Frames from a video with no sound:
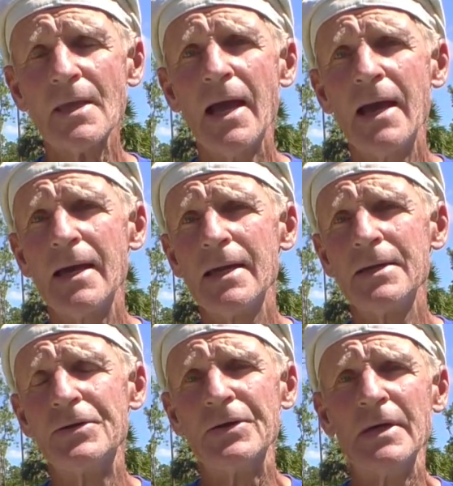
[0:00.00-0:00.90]

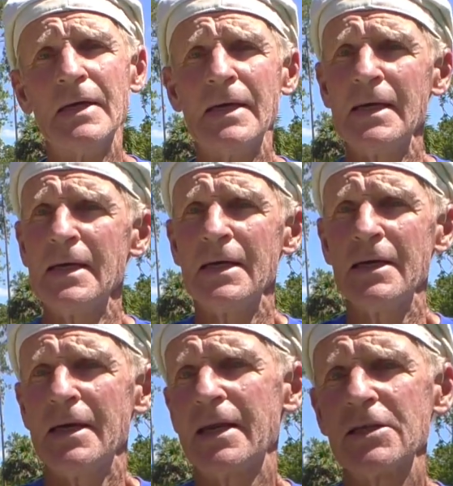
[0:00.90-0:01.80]
and
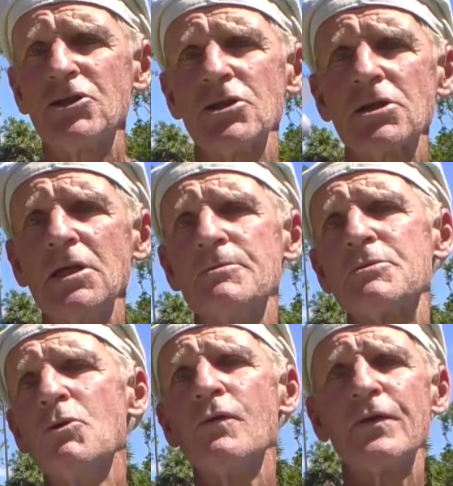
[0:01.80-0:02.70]
it just
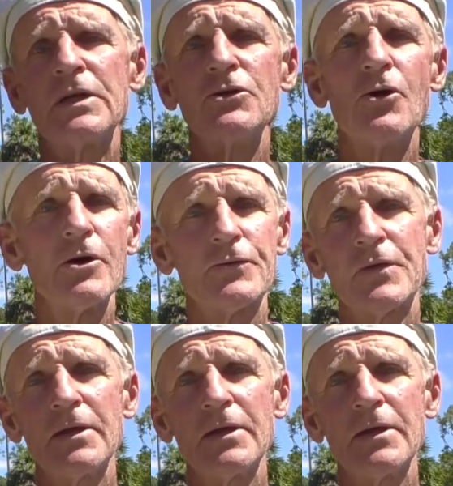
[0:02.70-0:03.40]
keeps moving north.